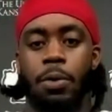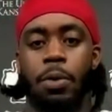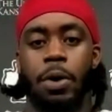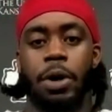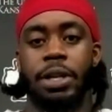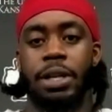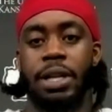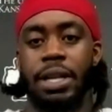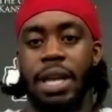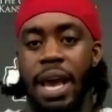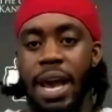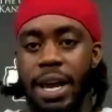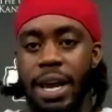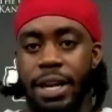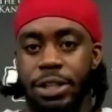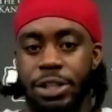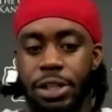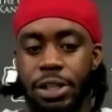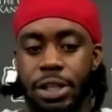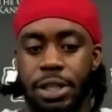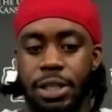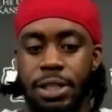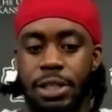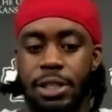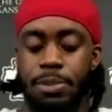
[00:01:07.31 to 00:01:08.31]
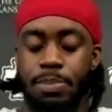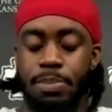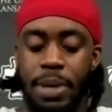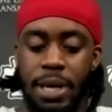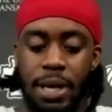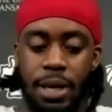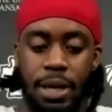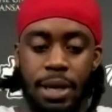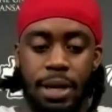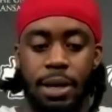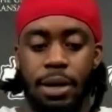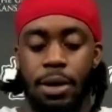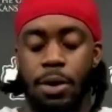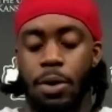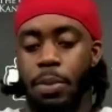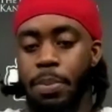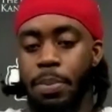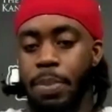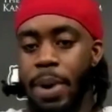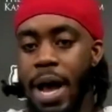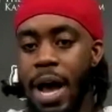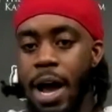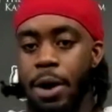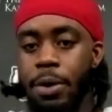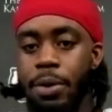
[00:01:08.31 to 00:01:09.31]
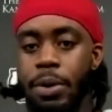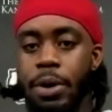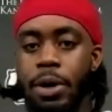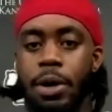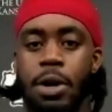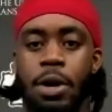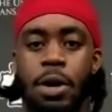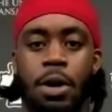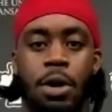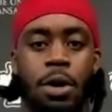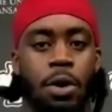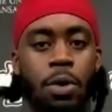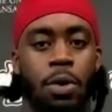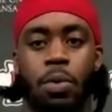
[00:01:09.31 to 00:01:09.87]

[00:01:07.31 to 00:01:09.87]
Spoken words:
working at edges, speed or power,